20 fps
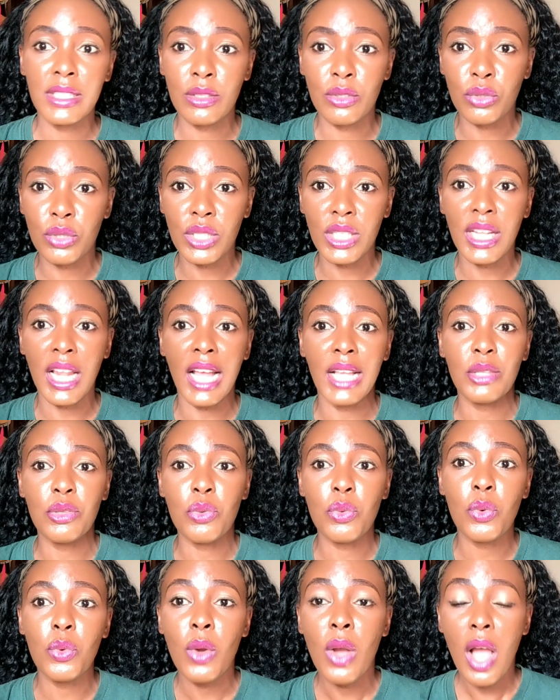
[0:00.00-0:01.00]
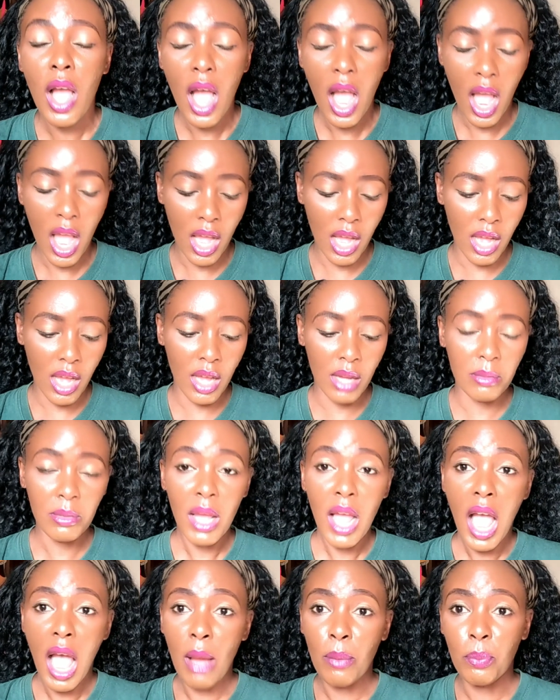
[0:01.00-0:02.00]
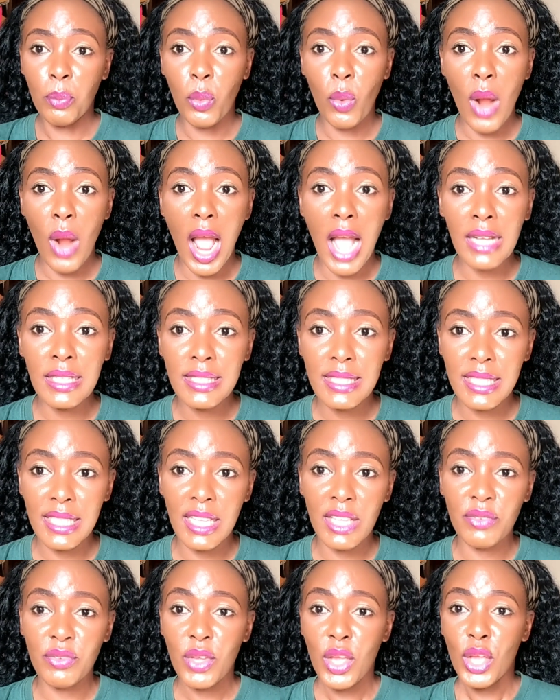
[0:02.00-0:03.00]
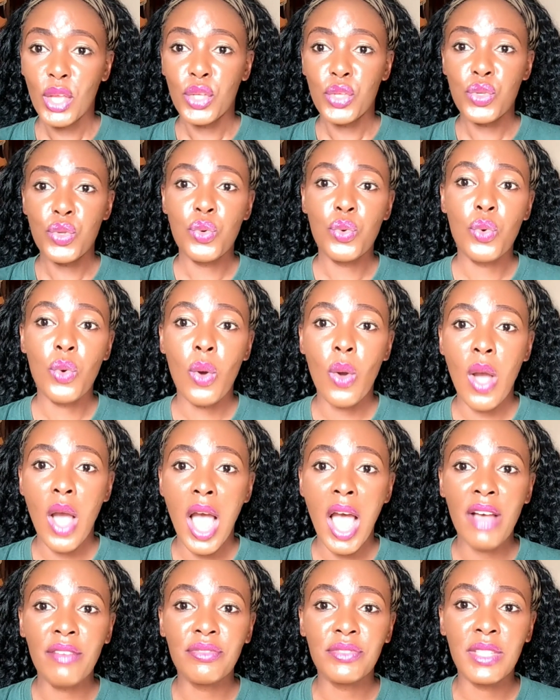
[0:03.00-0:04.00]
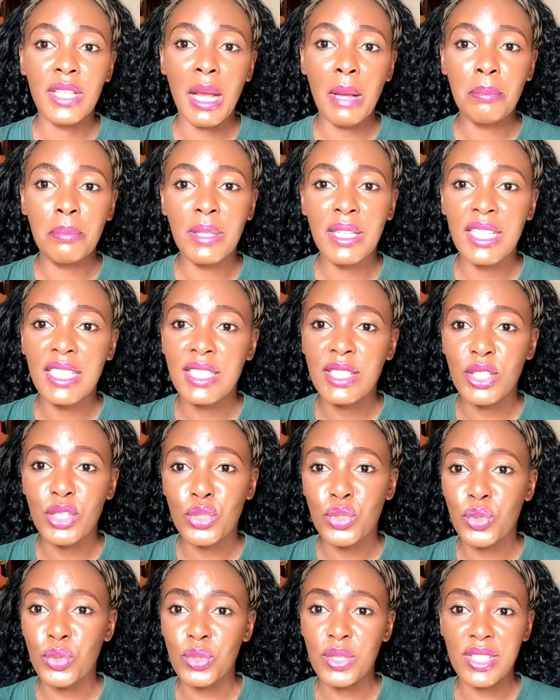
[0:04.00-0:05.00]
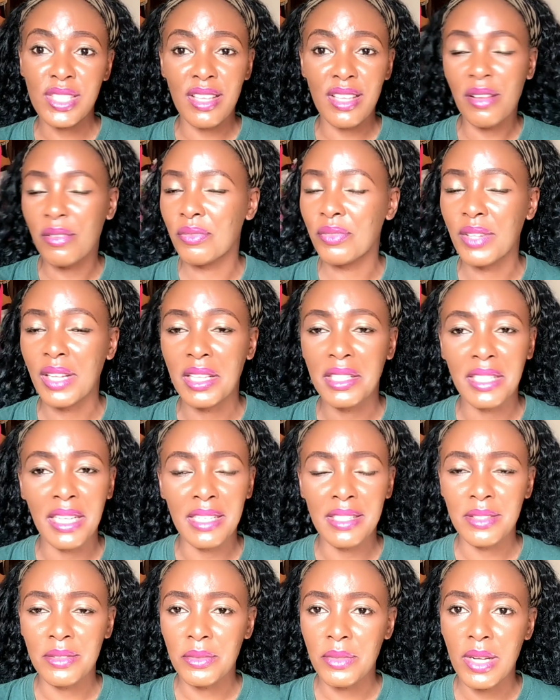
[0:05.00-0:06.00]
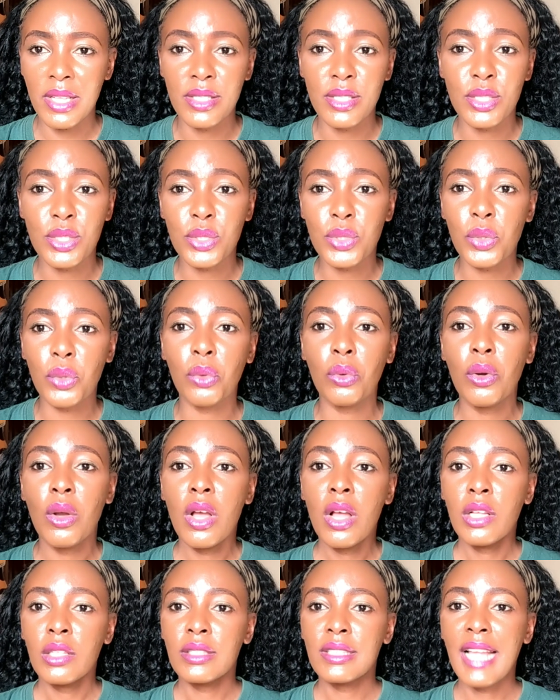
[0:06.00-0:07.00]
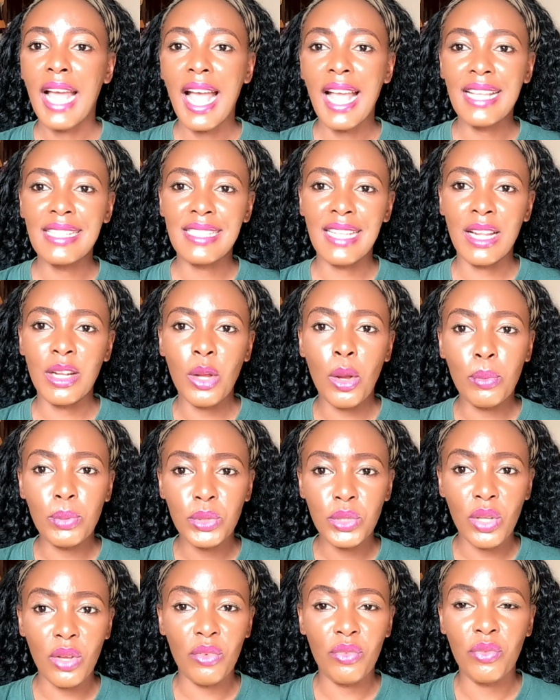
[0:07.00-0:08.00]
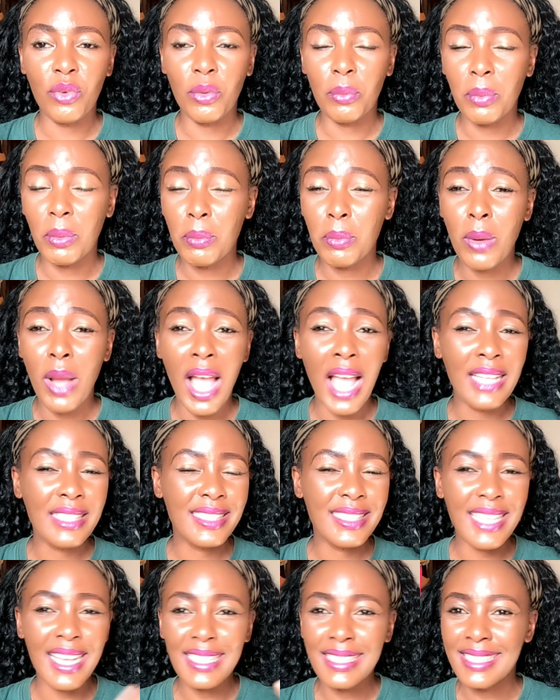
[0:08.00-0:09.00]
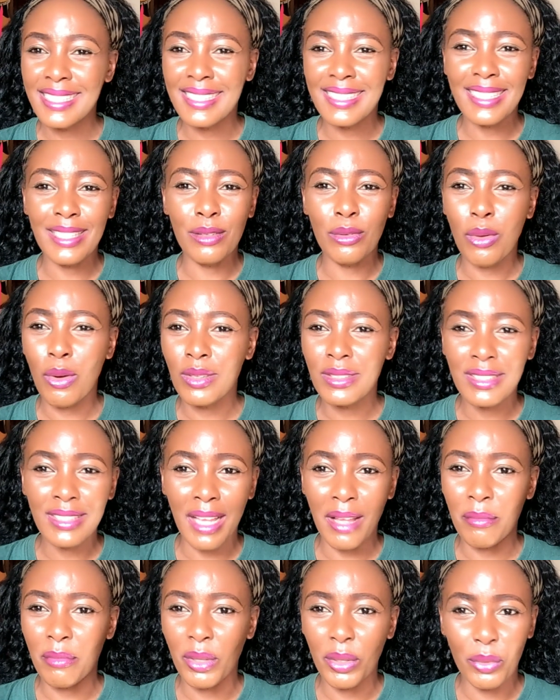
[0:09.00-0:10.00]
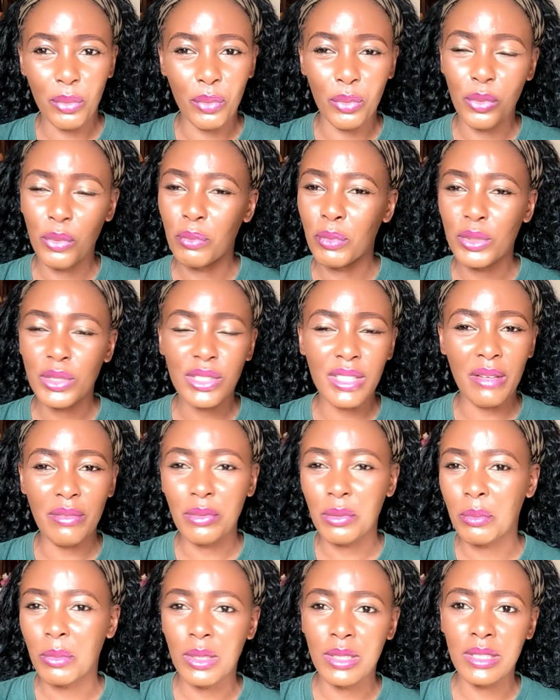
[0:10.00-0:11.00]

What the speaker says: to see that you are proactive, you have the ability to self-learn and the rest. So that is an option for people. I said this a long time ago, almost 7